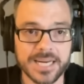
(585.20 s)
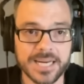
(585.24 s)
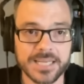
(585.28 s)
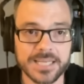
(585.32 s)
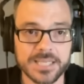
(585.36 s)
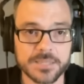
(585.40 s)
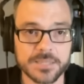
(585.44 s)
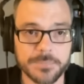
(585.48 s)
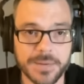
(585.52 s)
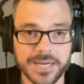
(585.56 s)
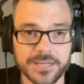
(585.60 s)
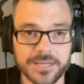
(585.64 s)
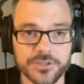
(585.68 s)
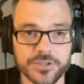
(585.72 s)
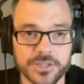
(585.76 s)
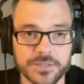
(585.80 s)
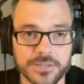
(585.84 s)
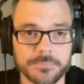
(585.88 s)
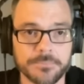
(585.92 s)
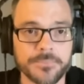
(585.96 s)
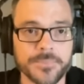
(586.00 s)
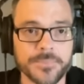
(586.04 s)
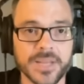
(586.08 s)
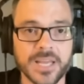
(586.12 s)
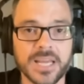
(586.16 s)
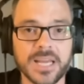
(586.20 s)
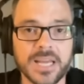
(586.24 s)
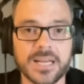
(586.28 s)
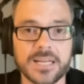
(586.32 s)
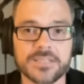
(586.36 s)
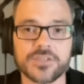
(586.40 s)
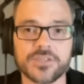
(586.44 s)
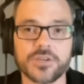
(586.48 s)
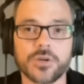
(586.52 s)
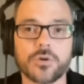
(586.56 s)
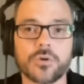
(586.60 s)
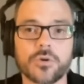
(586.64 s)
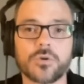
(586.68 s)
spectrum.
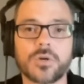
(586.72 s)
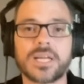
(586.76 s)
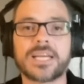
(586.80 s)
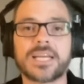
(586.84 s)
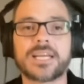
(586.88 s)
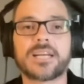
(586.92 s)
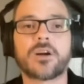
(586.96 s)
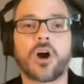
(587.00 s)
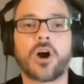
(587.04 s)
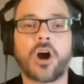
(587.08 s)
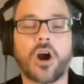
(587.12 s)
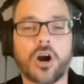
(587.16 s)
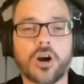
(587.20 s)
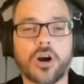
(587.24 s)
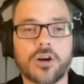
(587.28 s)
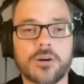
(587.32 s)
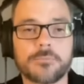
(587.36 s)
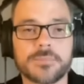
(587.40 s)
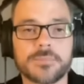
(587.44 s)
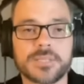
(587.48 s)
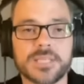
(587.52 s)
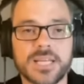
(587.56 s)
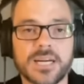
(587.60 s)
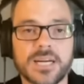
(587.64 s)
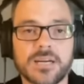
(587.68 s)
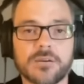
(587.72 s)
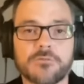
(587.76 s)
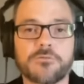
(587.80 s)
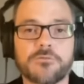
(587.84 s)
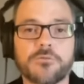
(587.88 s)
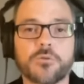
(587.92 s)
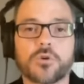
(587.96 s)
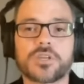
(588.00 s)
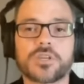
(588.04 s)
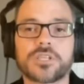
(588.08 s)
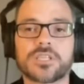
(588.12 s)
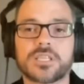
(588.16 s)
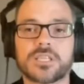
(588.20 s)
So it harms their
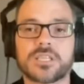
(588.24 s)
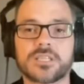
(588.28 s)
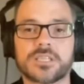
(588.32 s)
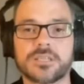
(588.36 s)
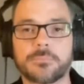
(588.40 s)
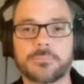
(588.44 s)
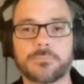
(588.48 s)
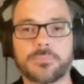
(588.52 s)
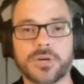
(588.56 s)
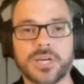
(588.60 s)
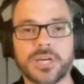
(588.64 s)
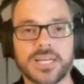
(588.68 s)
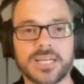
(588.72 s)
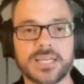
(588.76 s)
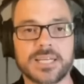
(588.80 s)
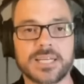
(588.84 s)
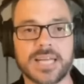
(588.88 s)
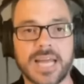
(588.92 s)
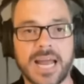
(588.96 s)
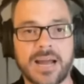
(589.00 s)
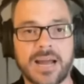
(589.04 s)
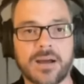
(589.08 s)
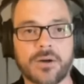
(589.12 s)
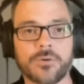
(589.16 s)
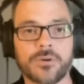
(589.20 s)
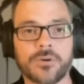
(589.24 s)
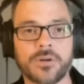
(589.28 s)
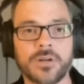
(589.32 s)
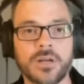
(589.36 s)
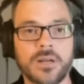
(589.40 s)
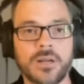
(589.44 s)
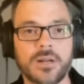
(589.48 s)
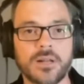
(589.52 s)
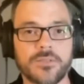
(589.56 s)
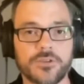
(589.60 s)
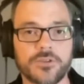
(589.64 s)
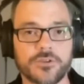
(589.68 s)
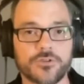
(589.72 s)
forces to bring down
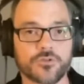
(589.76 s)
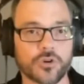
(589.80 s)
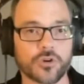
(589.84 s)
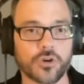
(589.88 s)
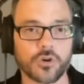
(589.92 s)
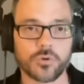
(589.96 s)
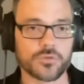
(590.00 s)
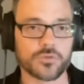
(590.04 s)
the drones.